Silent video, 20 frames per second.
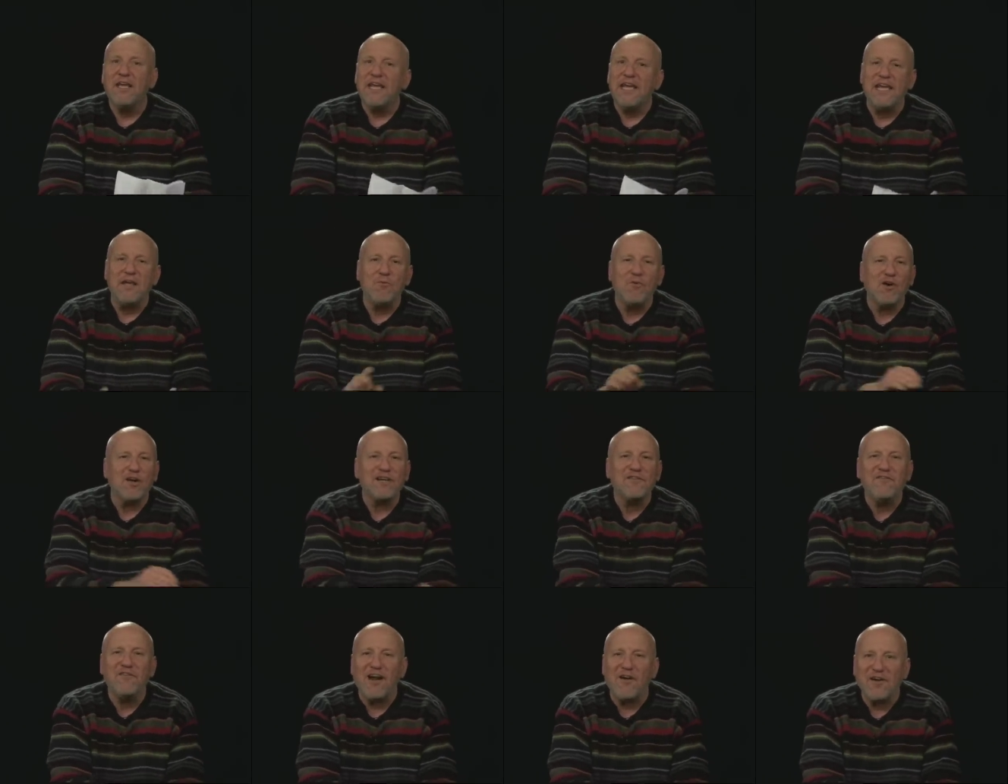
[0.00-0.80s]
He
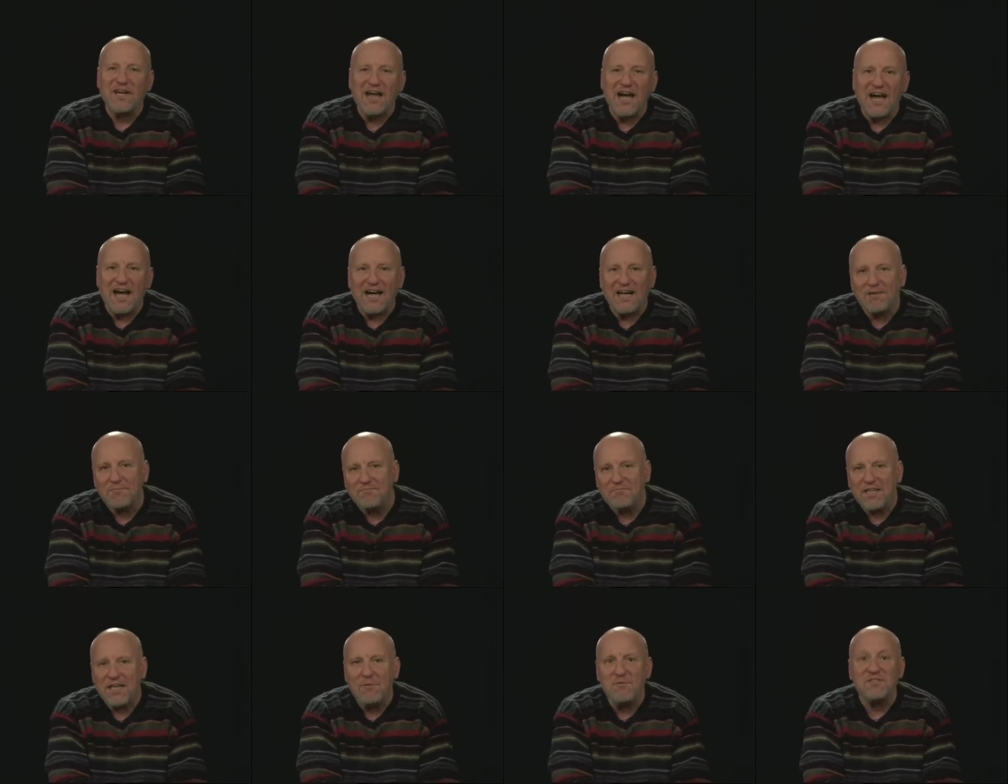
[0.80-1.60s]
worked very hard.
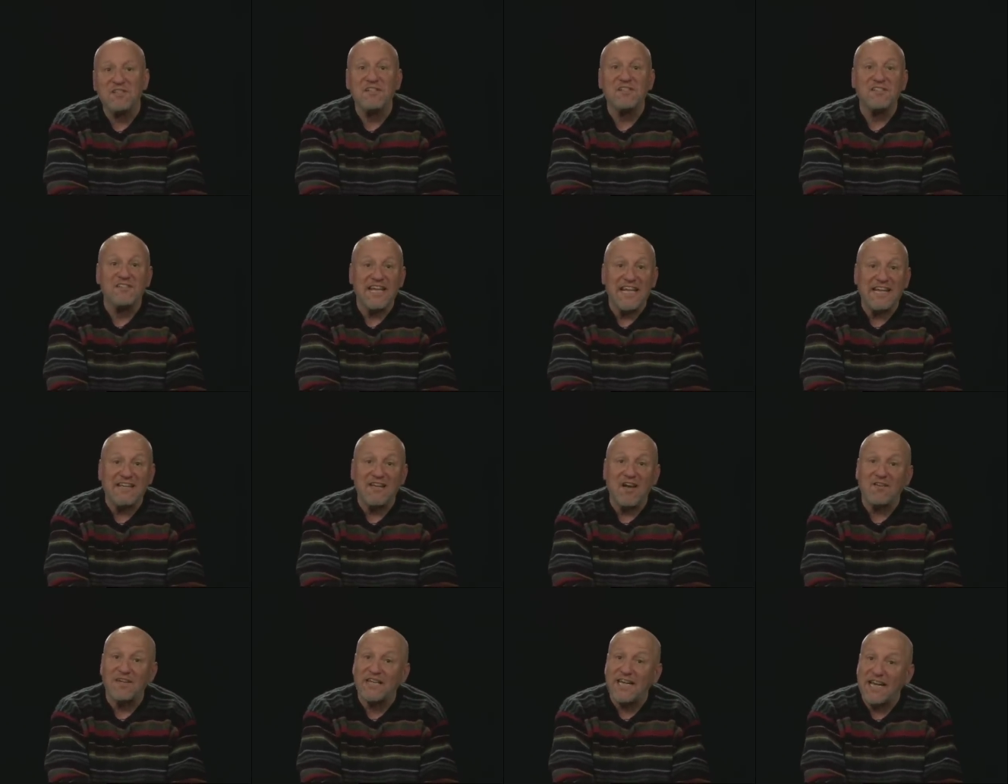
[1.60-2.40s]
He was a
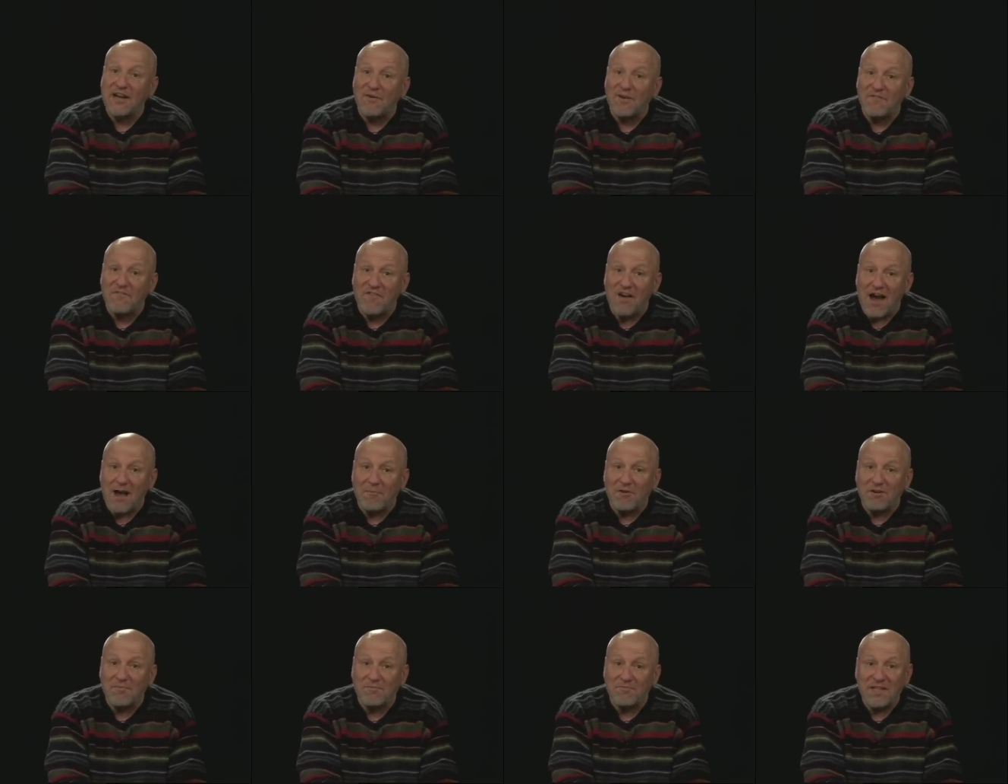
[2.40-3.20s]
standout and caring
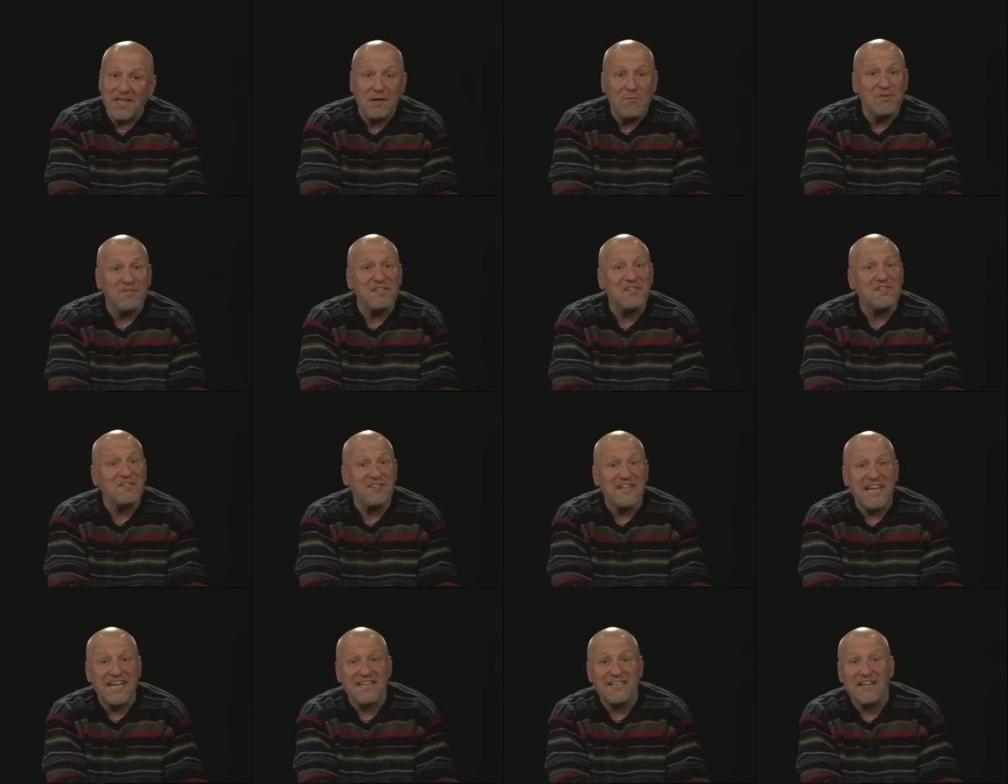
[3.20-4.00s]
farmer. He was a
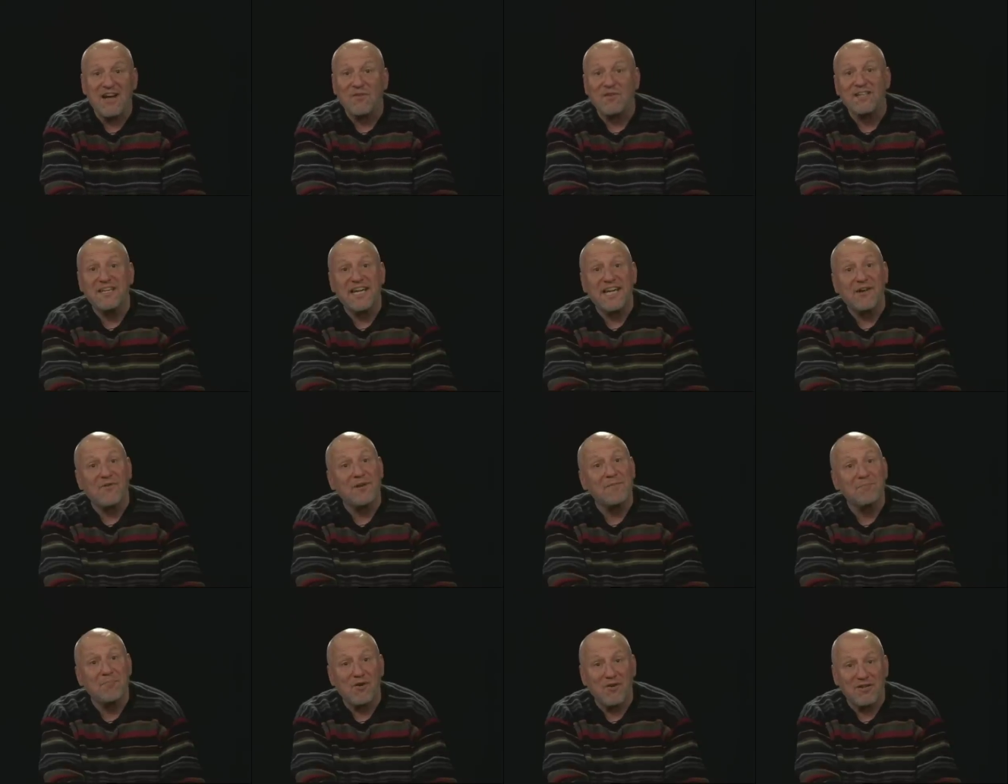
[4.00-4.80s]
standout and
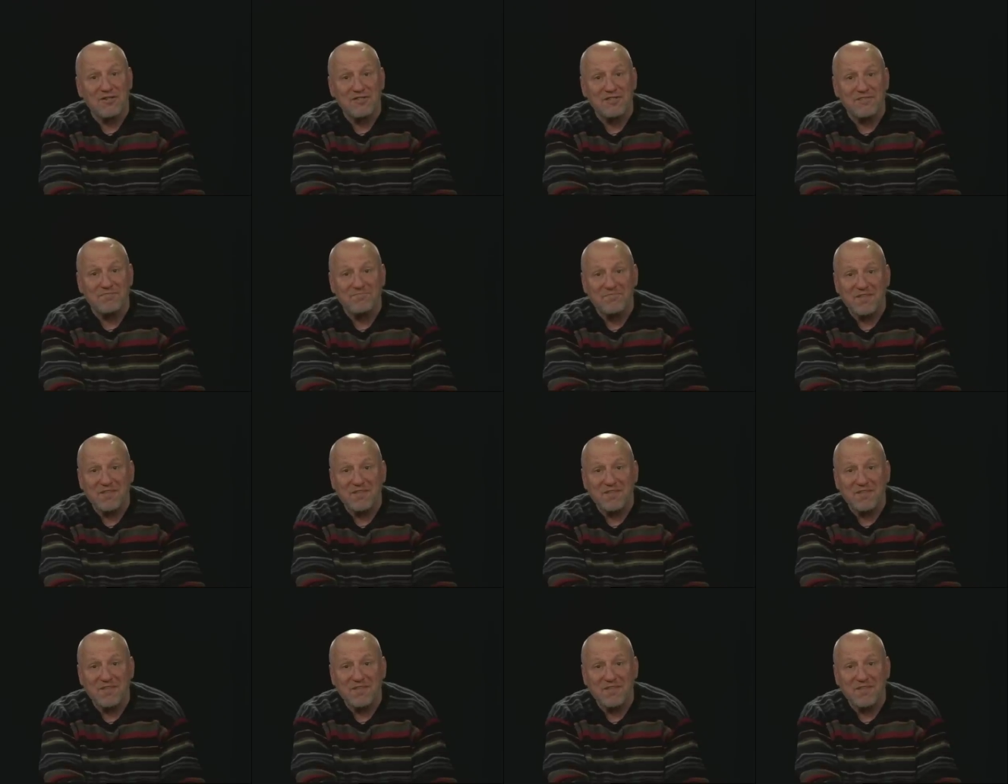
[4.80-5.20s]
caring person.